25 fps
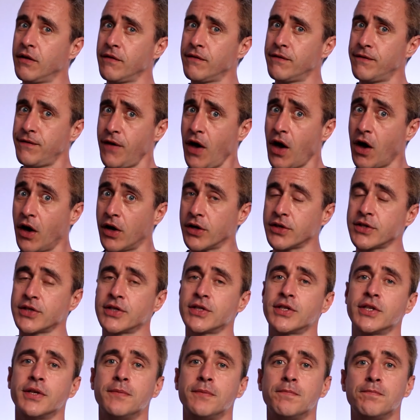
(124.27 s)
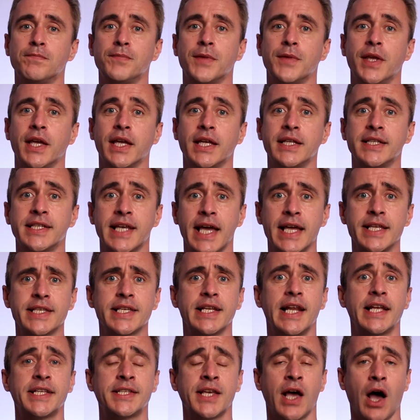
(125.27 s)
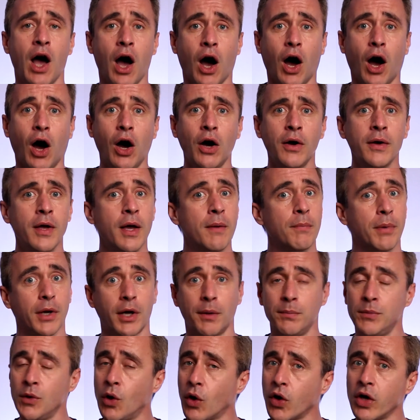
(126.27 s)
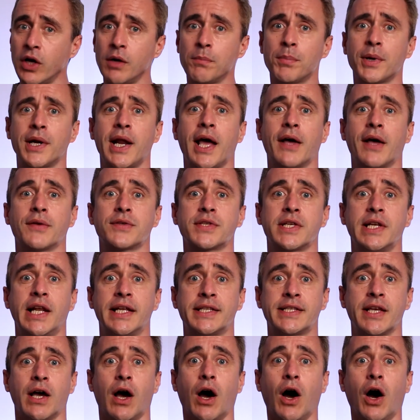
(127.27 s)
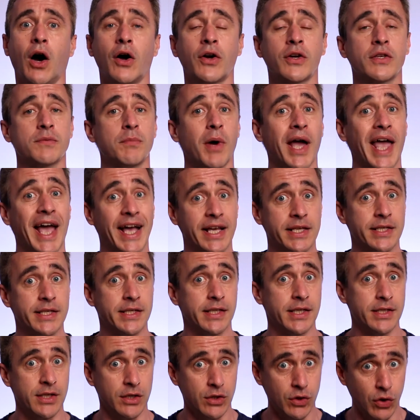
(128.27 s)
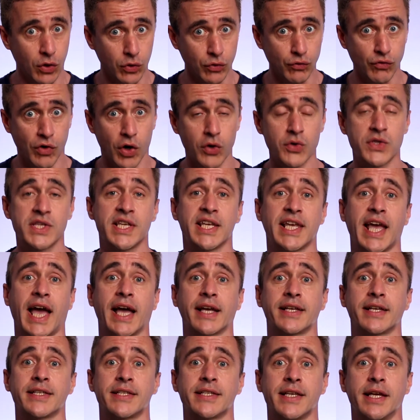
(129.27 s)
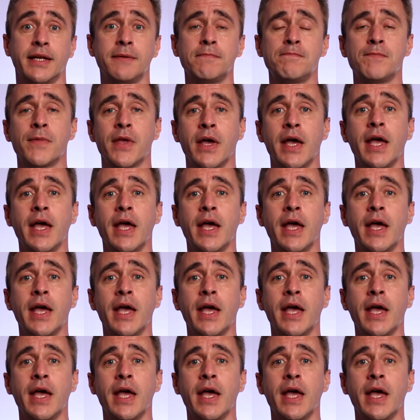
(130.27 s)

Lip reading: first. It contains a letter R, but I'm not going to pronounce the letter R because my accent is a non-rhotic accent.